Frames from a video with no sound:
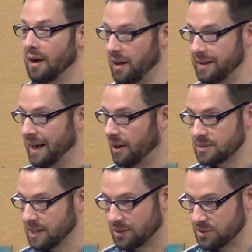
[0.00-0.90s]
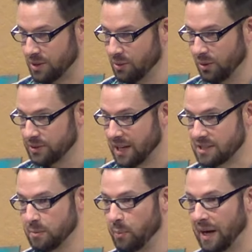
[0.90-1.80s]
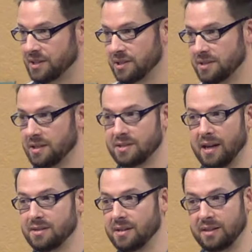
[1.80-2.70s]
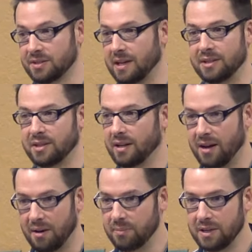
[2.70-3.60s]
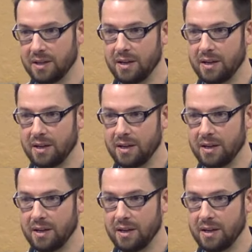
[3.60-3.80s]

unannounced, like there's no Old Testament passage that says that this guy's going to come.